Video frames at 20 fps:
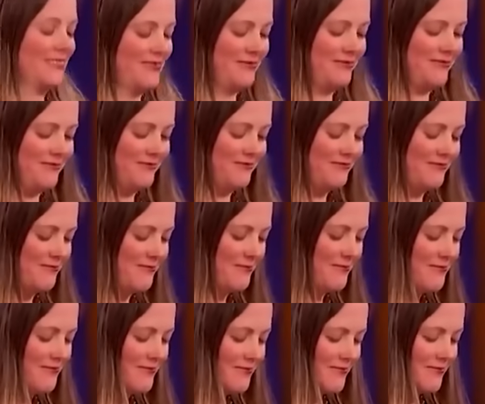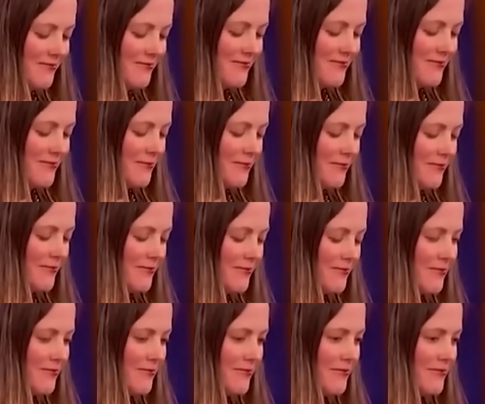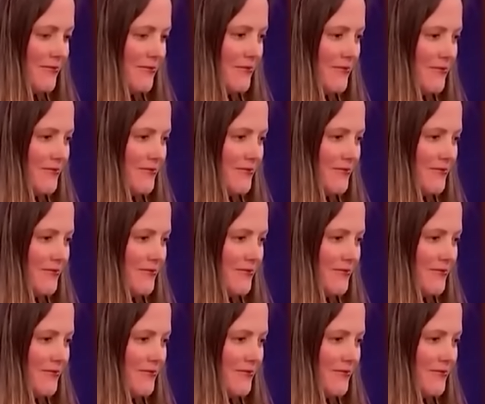(silent)